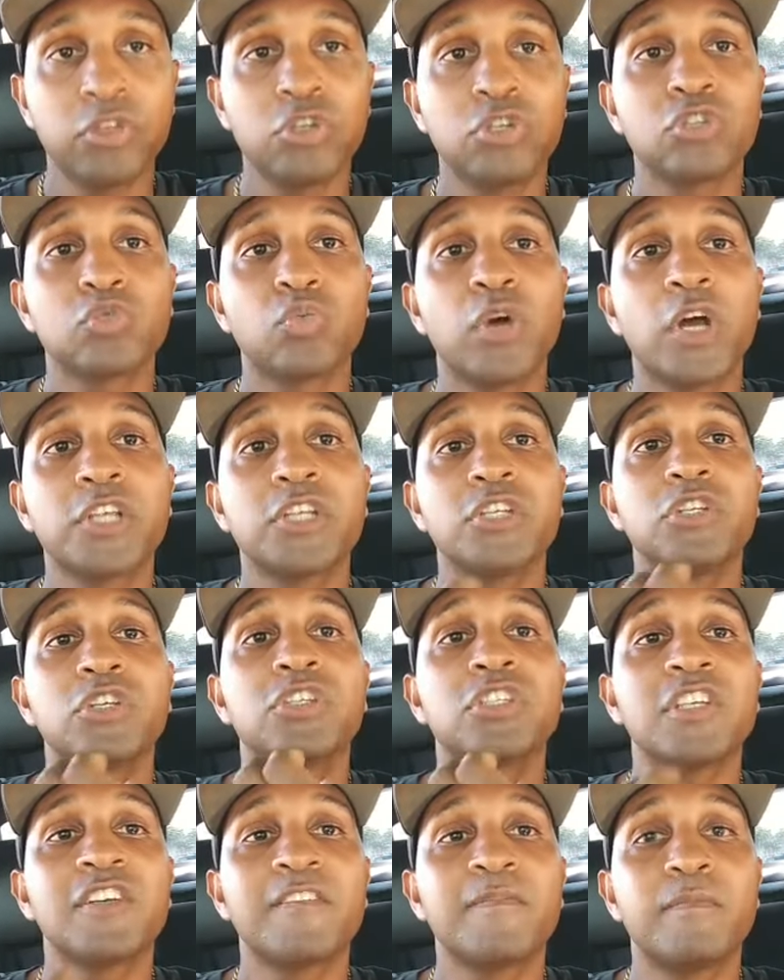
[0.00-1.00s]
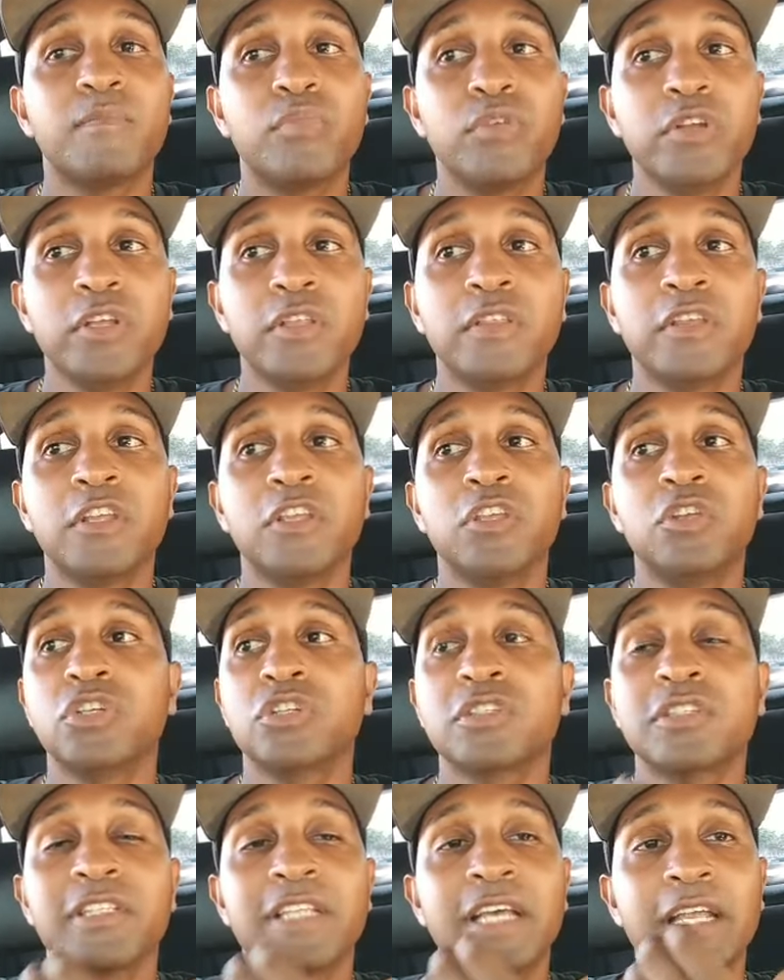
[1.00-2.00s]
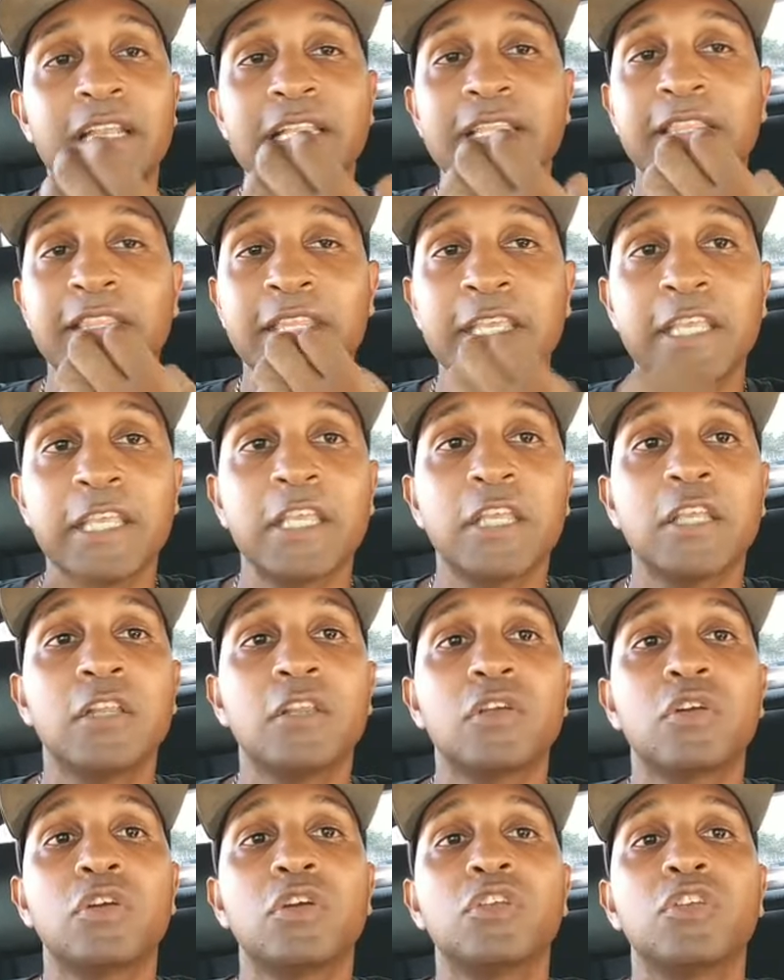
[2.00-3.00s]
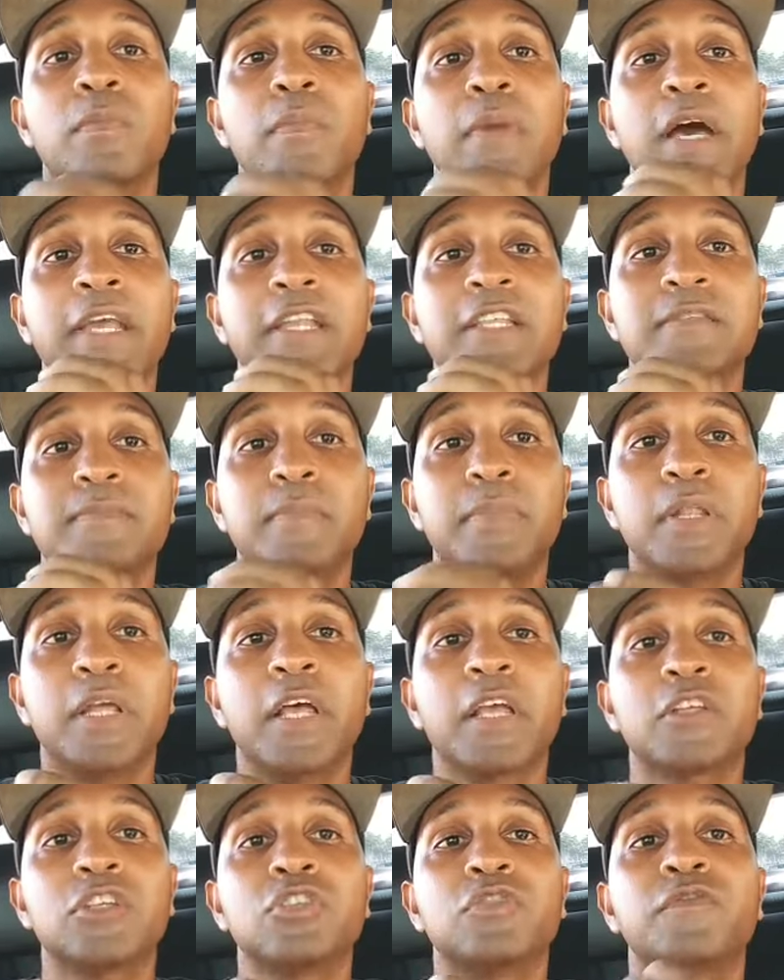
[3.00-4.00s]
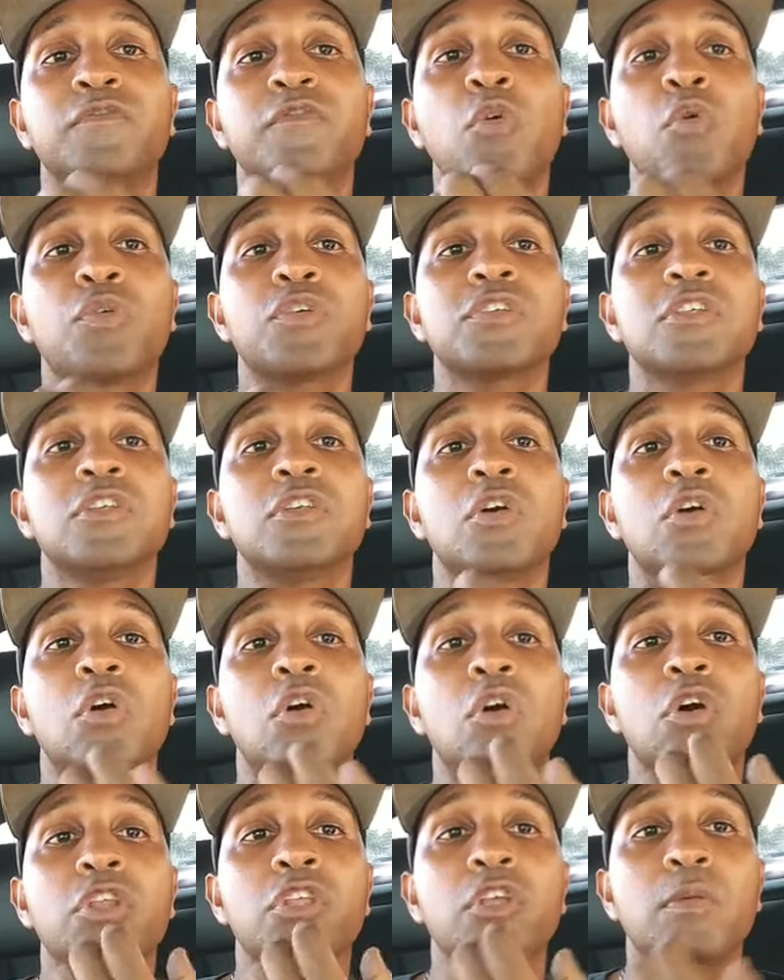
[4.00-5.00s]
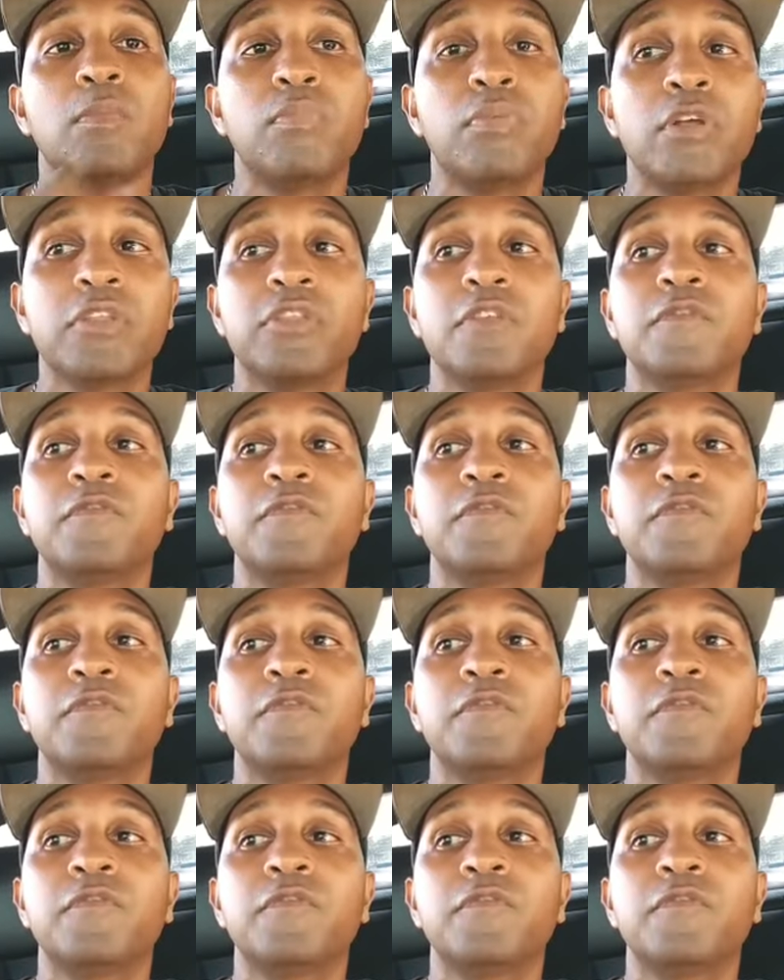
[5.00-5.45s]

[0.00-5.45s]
You're just watching yourself breathe and you're just not thinking. Your mind is blank. You're focusing on your breath.